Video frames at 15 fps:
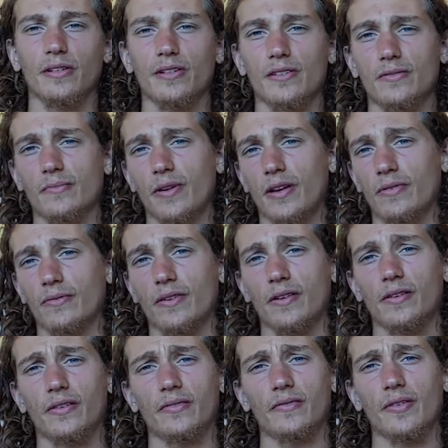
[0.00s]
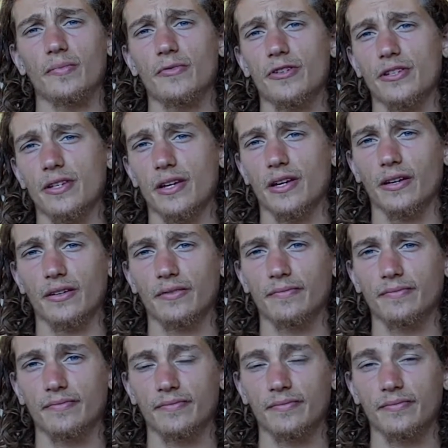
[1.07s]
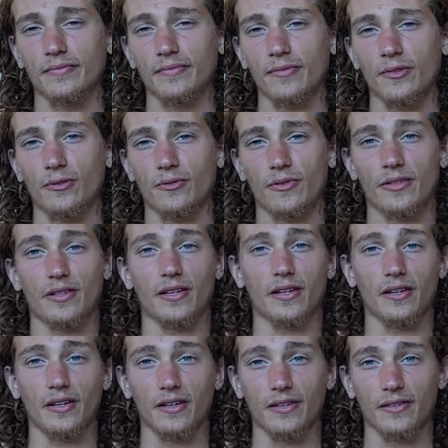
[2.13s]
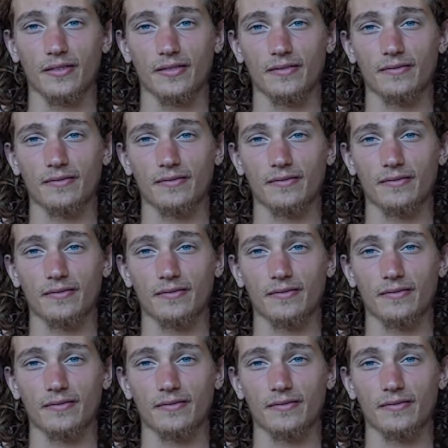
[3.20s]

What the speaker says: Doesn't matter what any of them are saying or thinking.